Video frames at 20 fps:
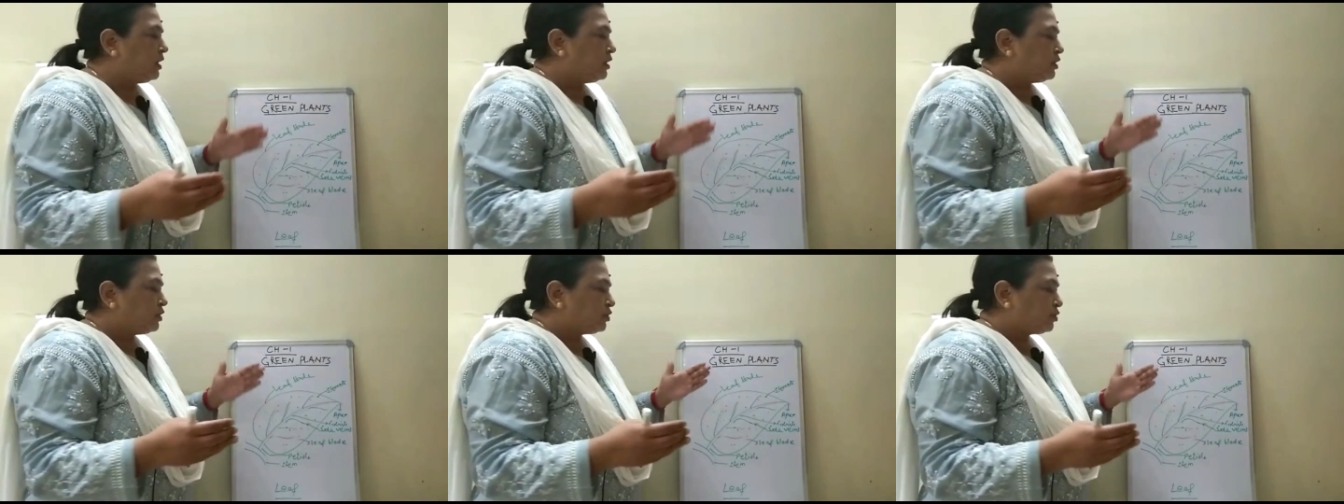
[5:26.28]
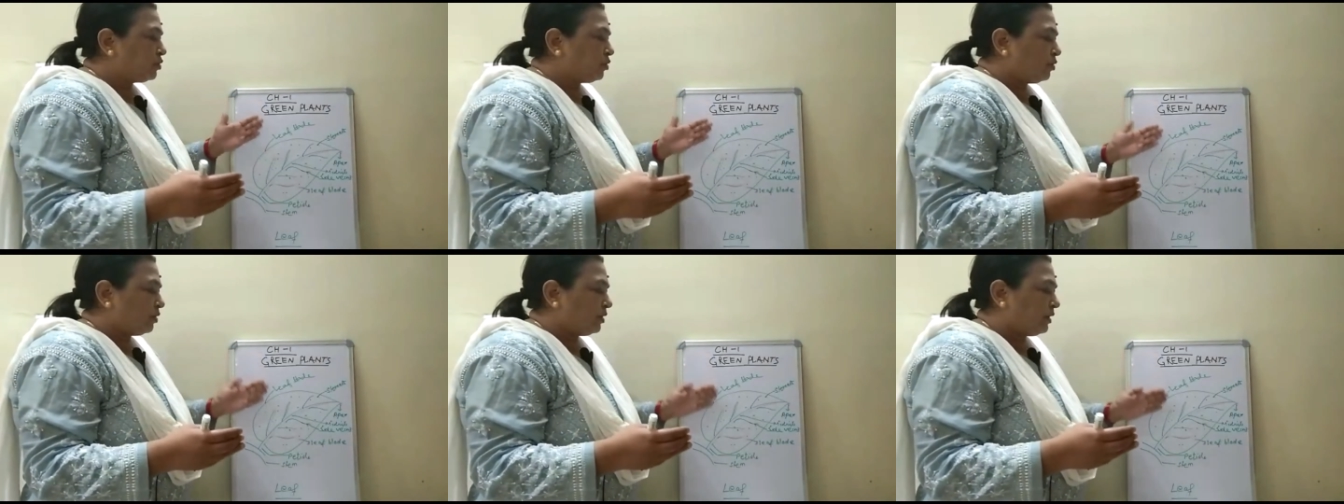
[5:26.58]

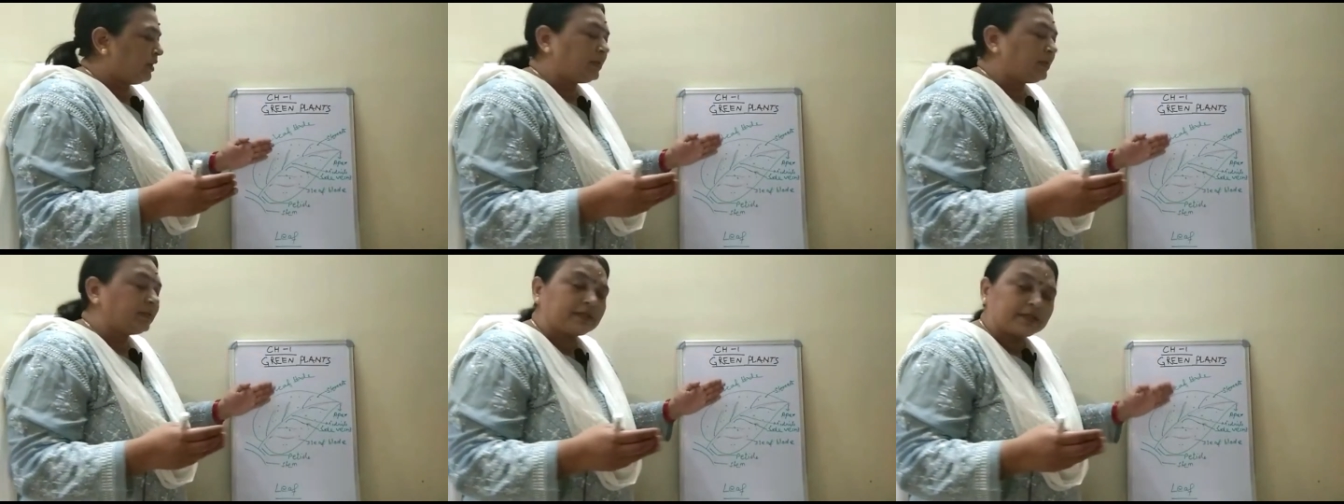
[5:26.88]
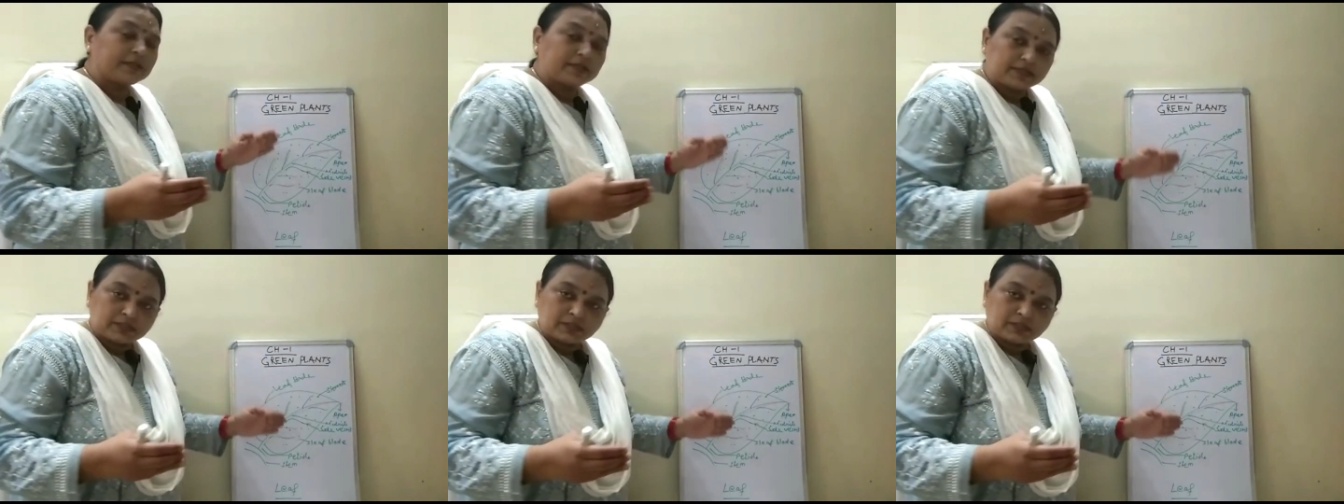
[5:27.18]
So in
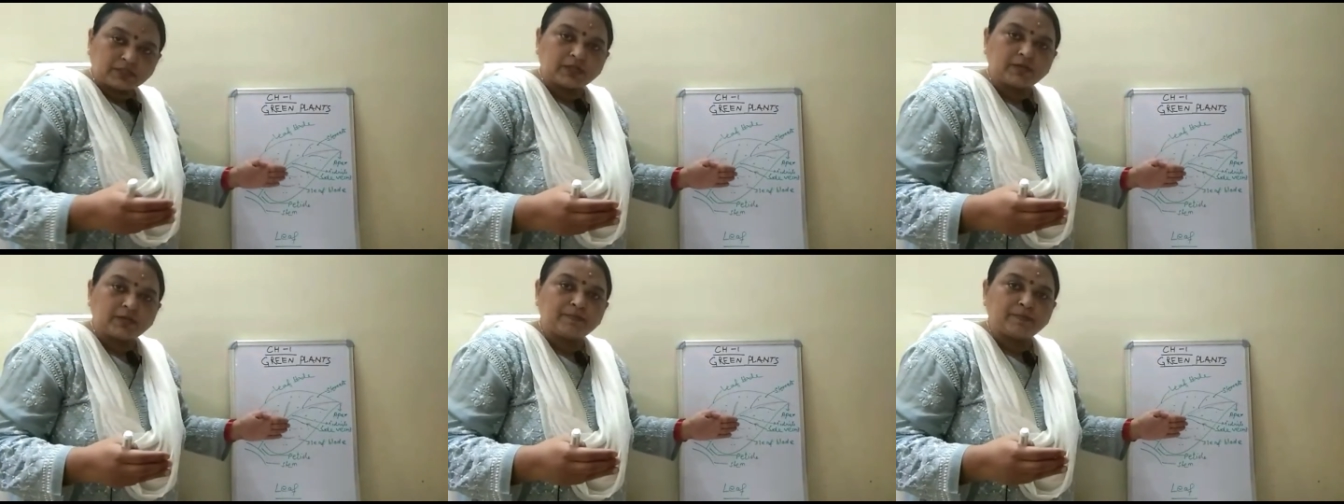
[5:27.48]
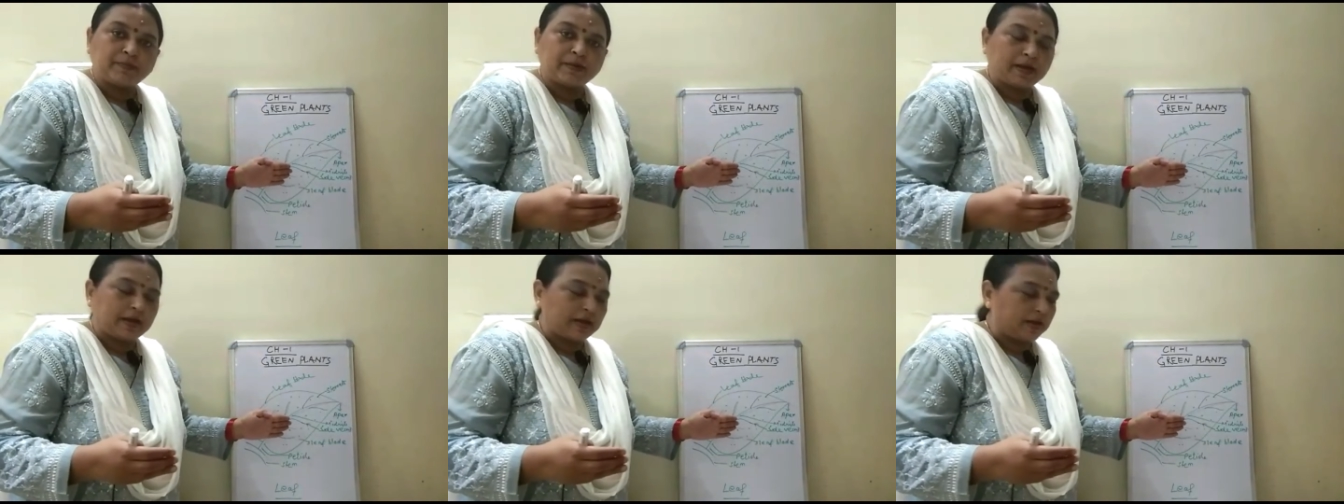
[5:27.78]
terrestrial
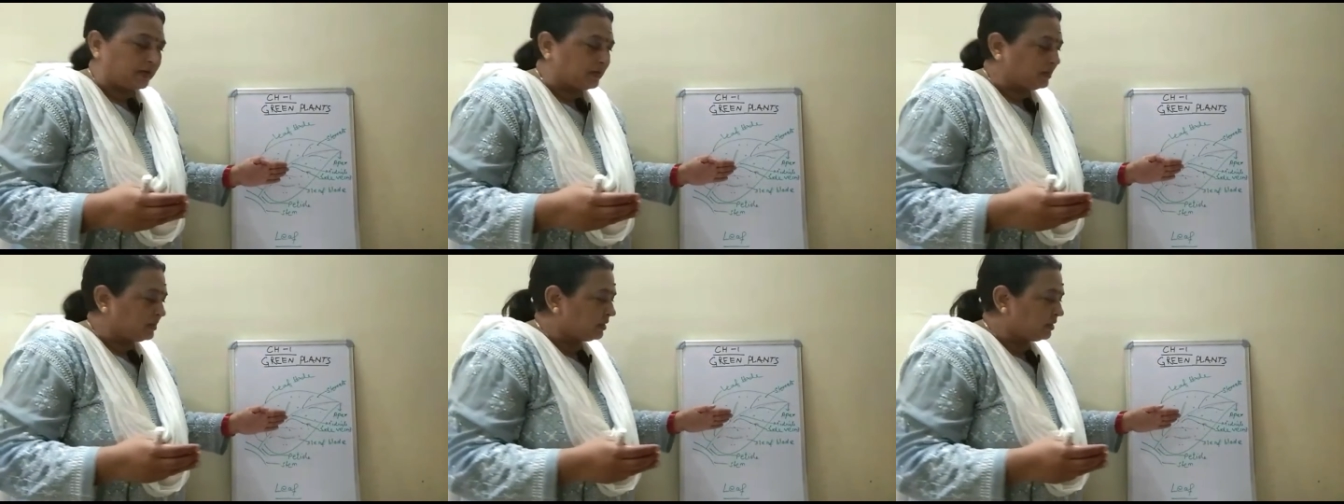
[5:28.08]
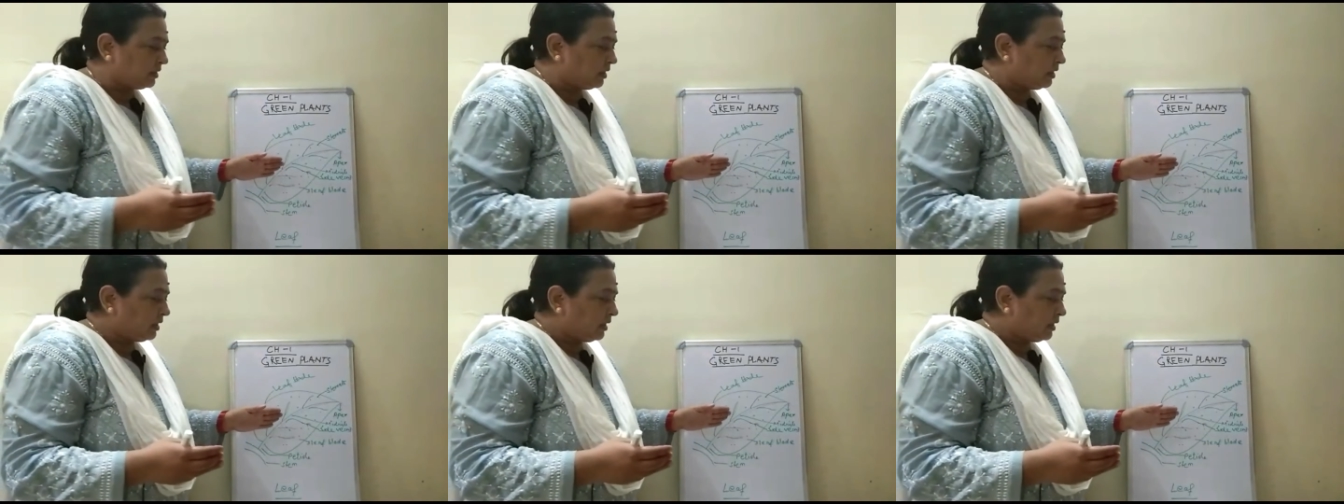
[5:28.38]
plants,